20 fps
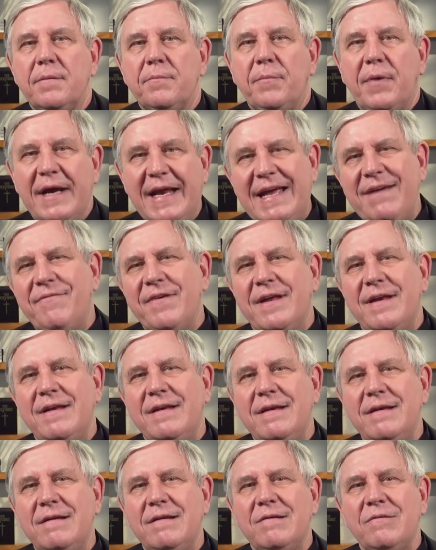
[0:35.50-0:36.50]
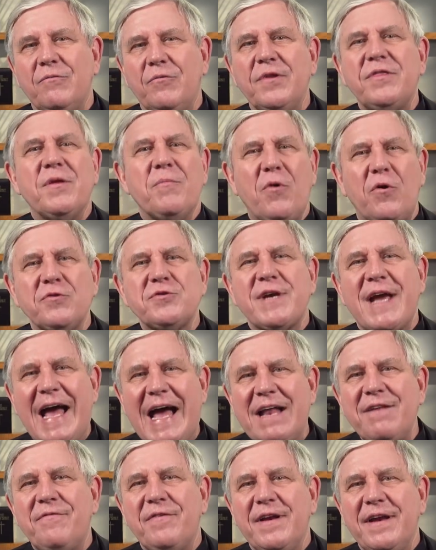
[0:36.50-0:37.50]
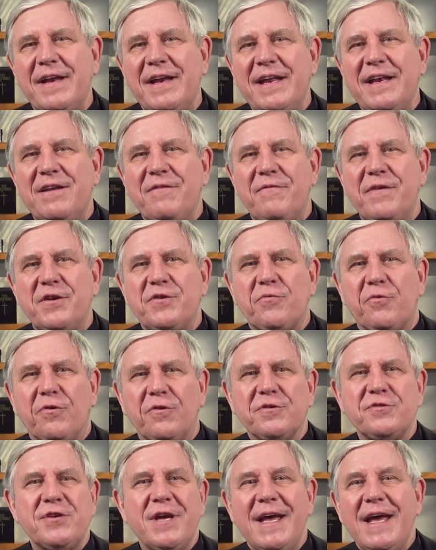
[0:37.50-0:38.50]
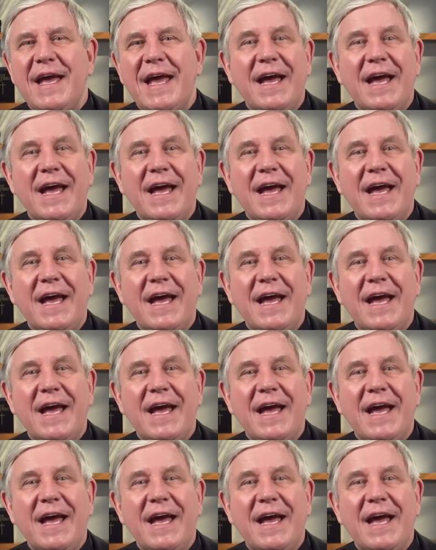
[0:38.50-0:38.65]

But even with the most confident individuals,